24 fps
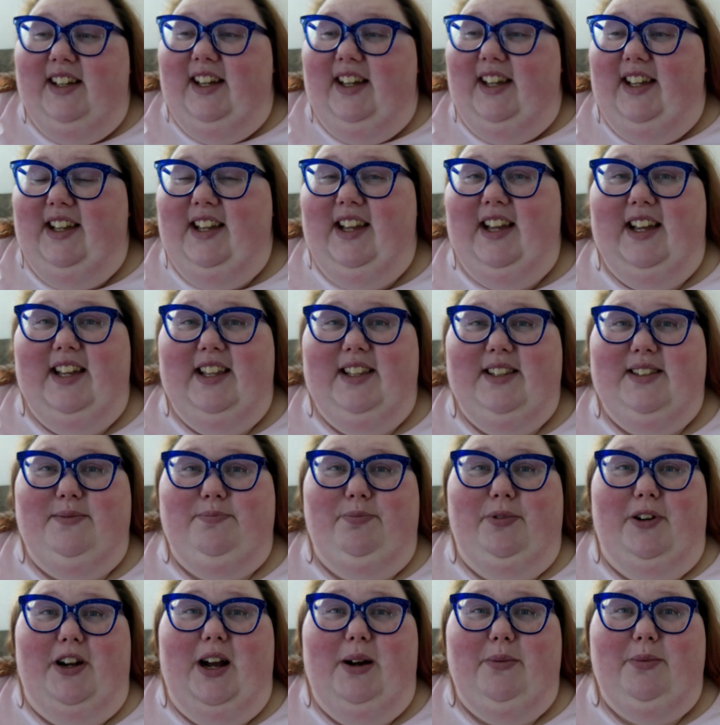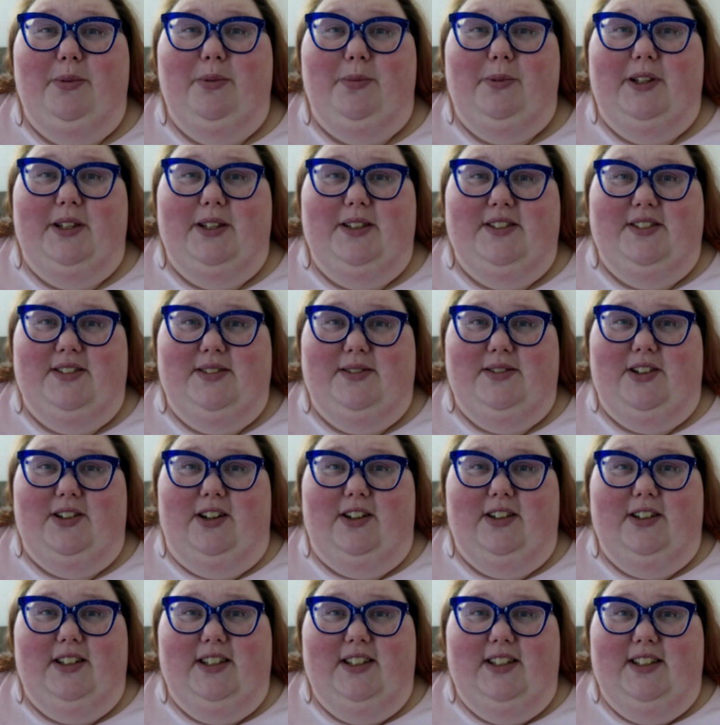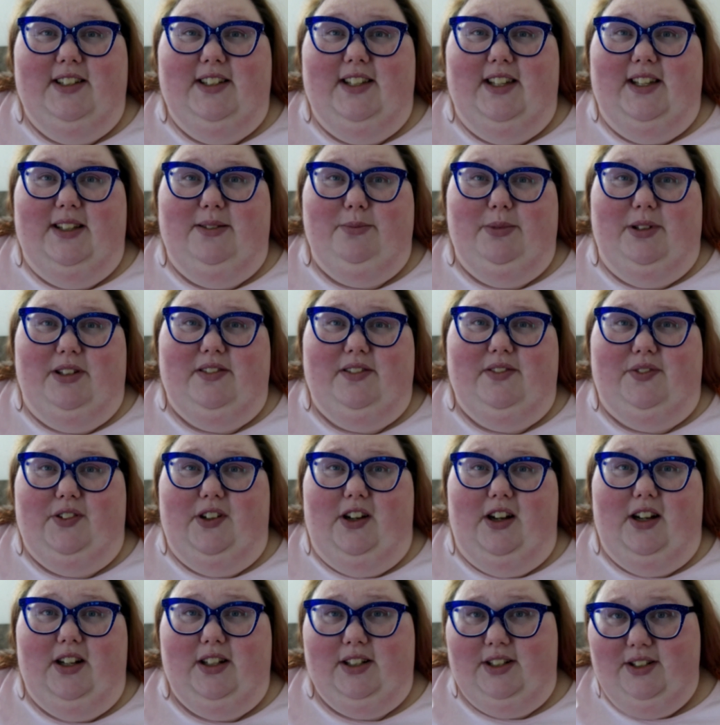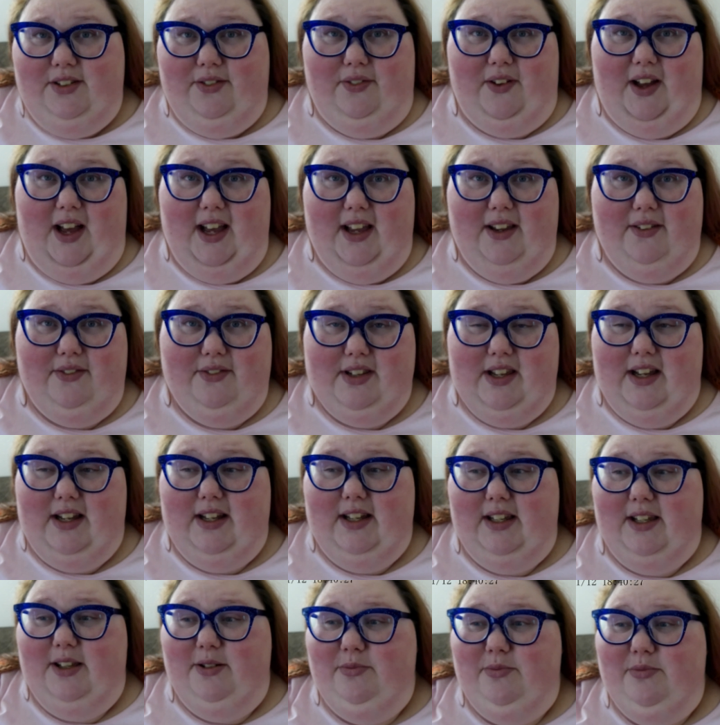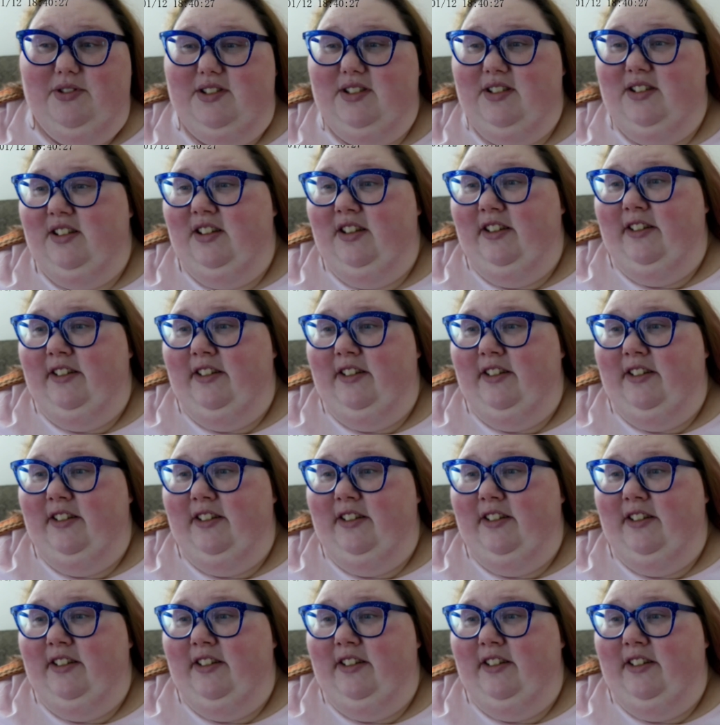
It has probably started and been frogged 5 times.